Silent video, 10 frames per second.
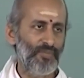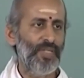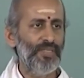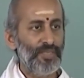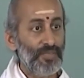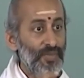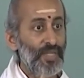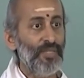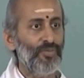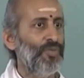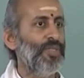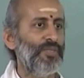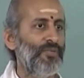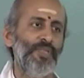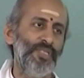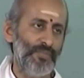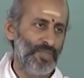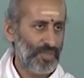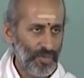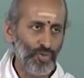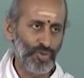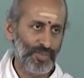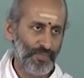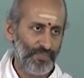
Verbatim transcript: For instance, various units of measurements are used.